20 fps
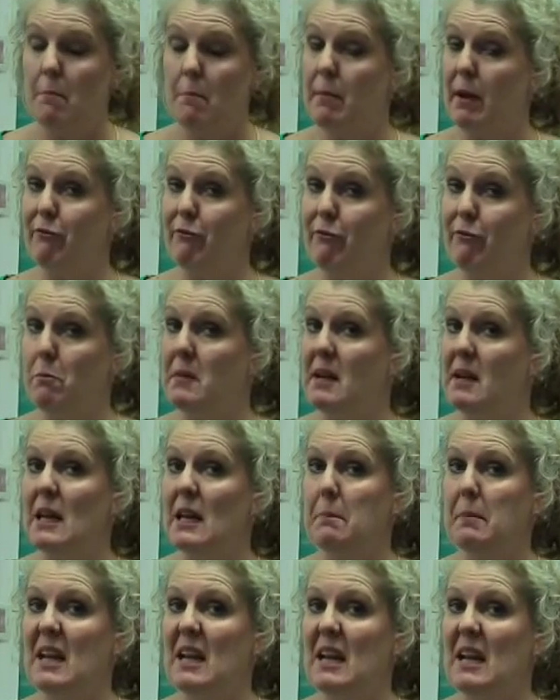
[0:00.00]
But for
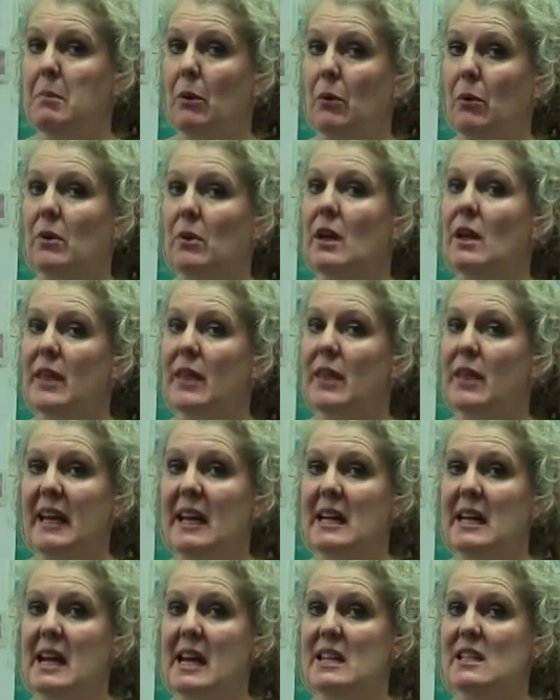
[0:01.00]
many people, they
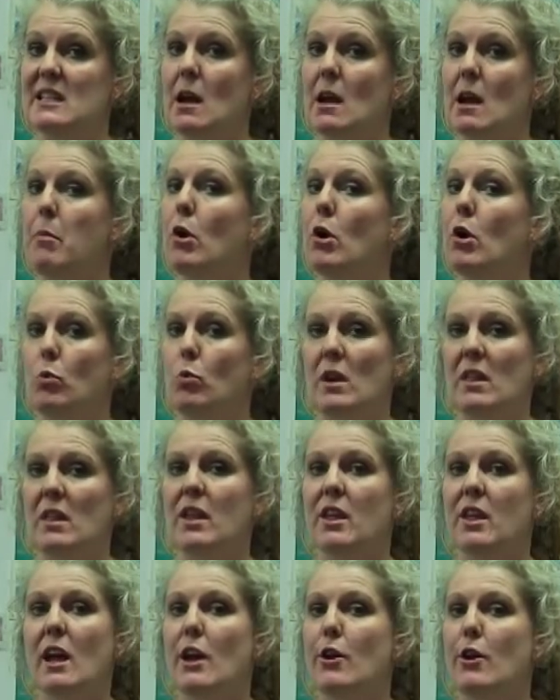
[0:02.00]
can end up with
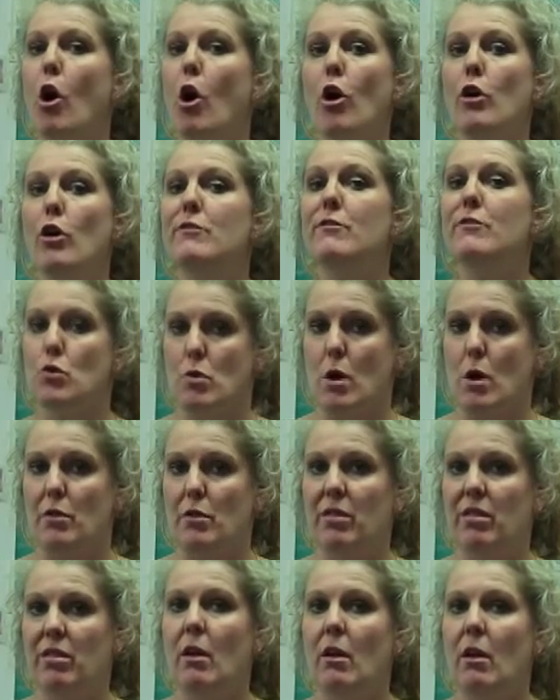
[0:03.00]
an
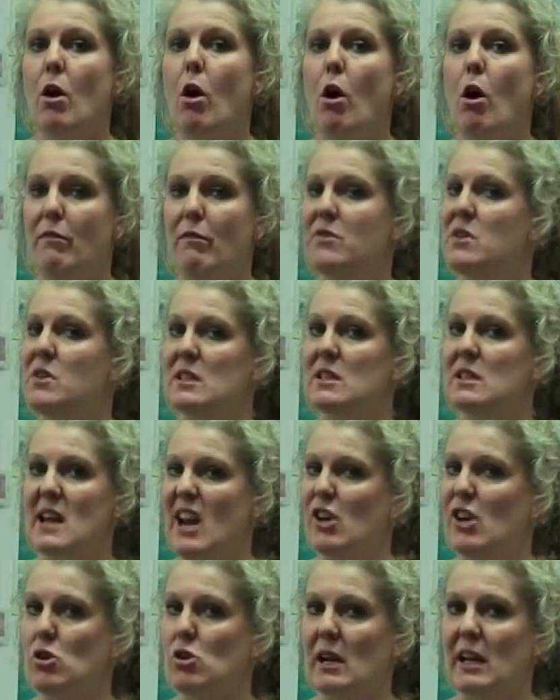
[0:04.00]
overgrowth of this
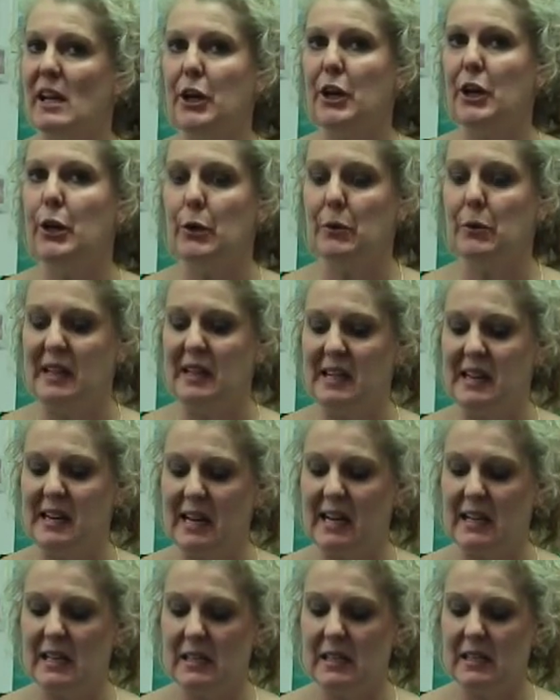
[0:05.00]
naturally occurring
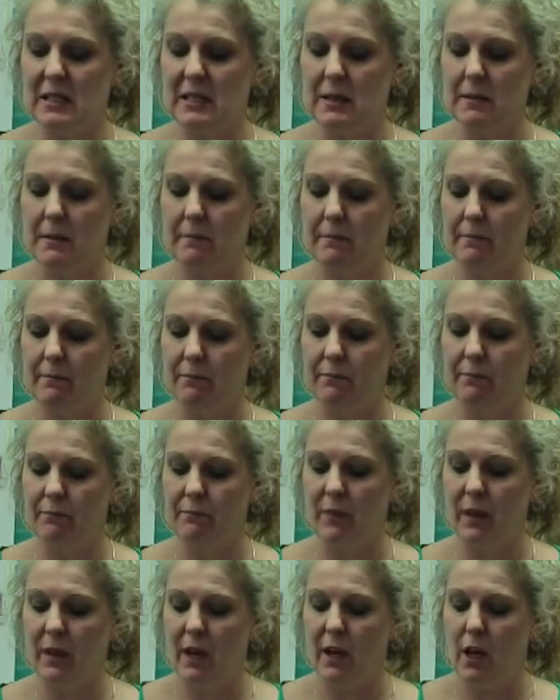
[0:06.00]
yeast.
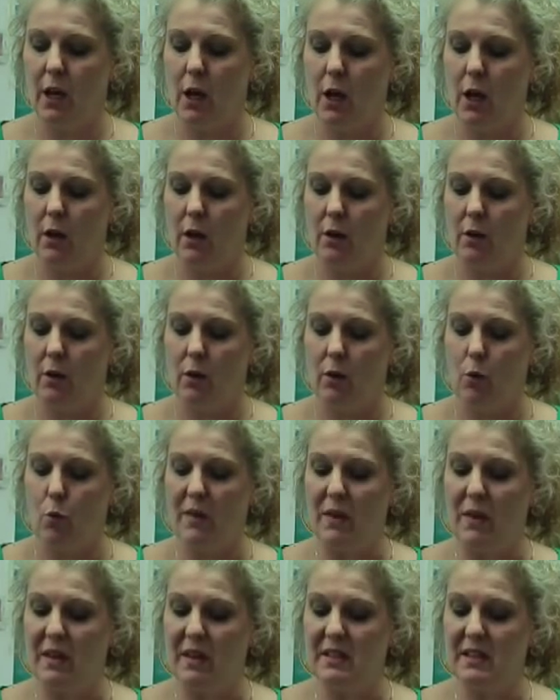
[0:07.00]

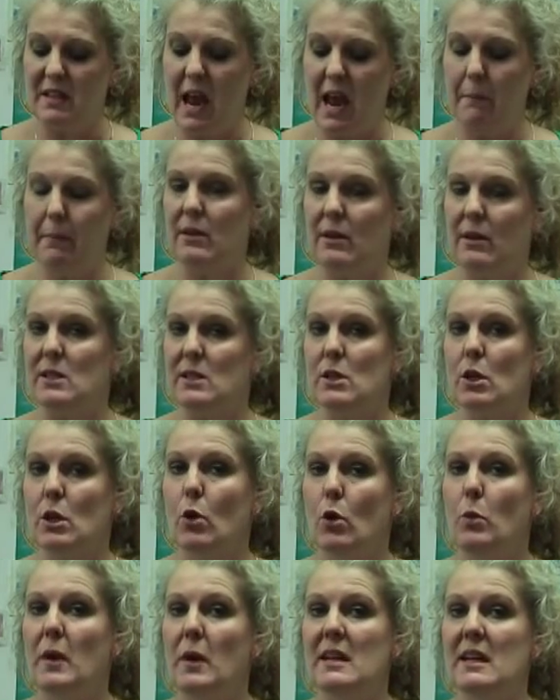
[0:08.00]
When this happens,
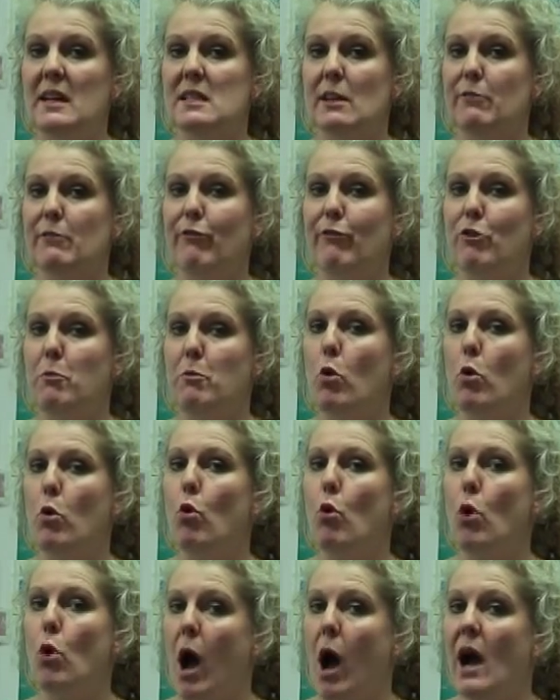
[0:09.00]
we can suffer from
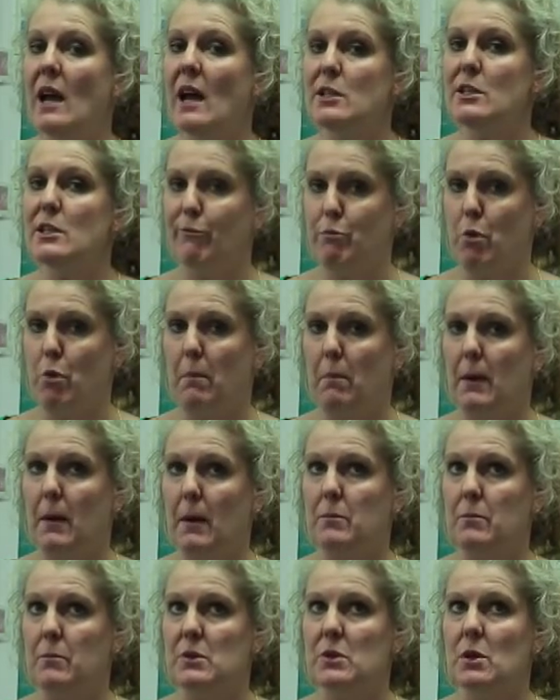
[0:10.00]
all kinds of
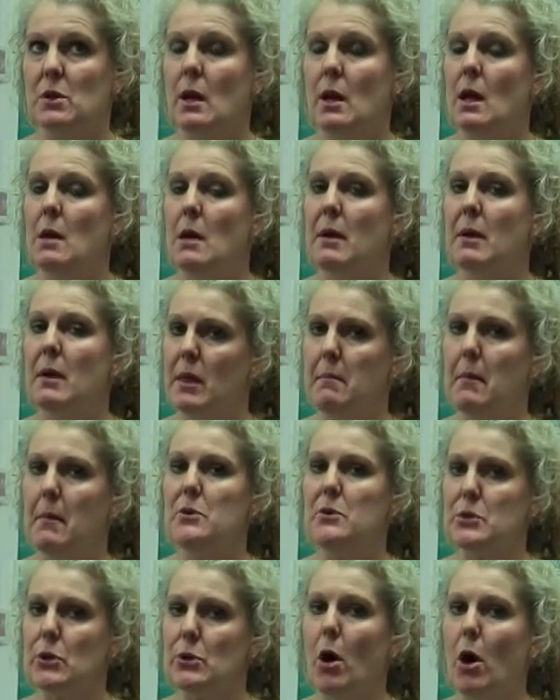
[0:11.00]
problems, but the
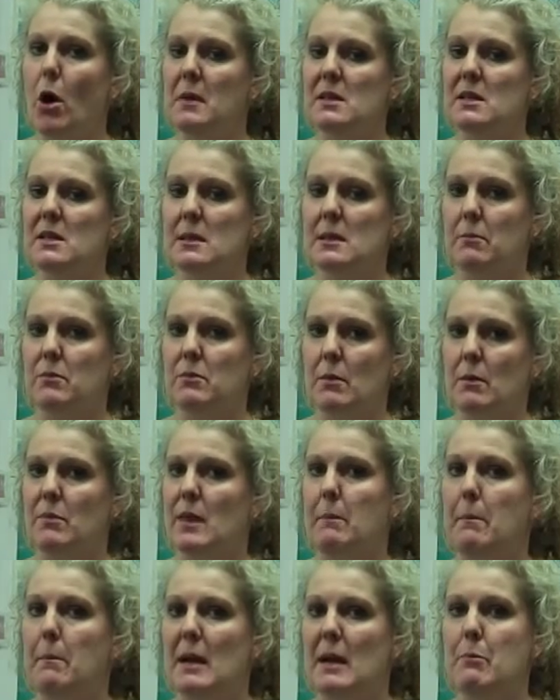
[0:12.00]
most common symptom
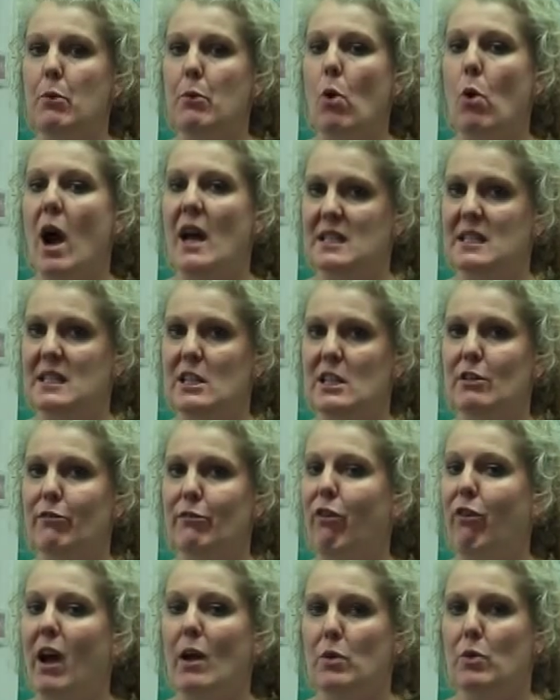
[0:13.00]
that people
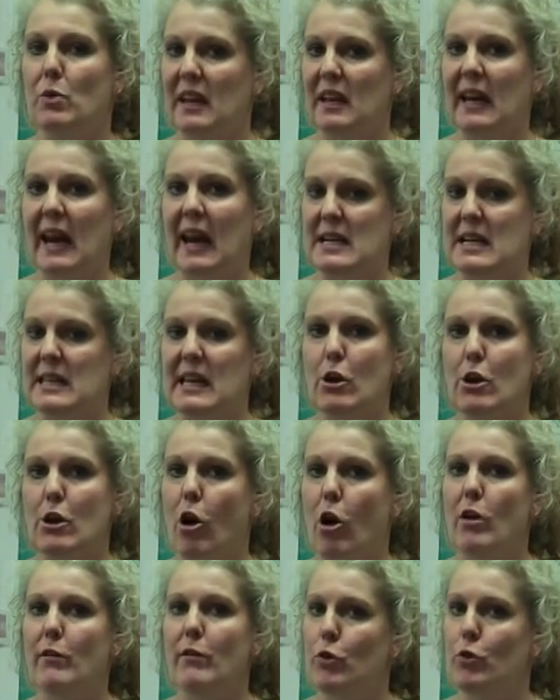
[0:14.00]
identify with a Candida
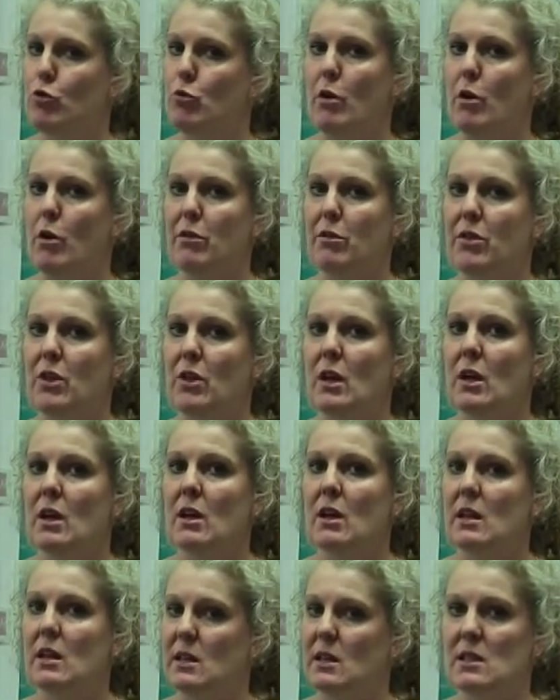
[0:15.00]
overgrowth
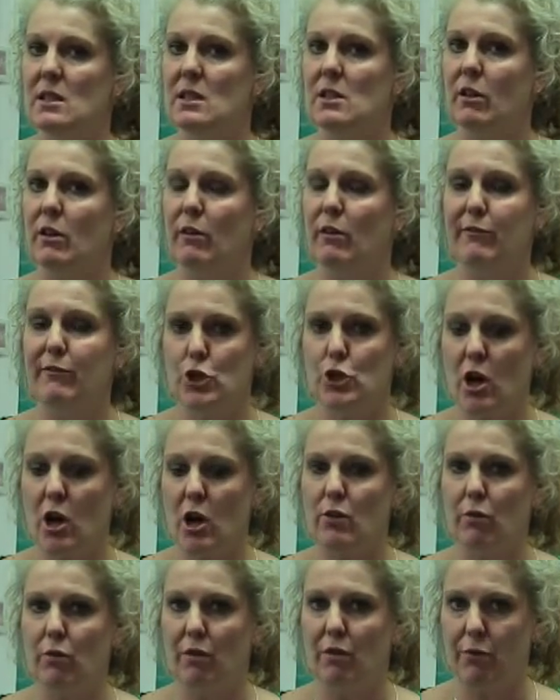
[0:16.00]
is
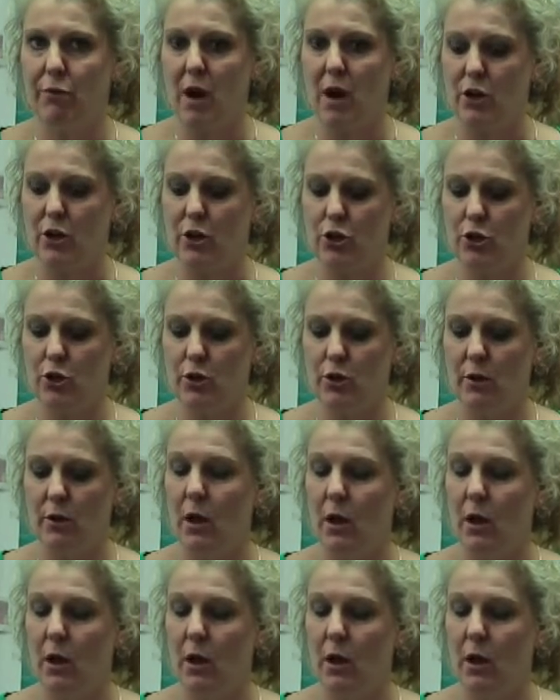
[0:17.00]
vaginal thrush.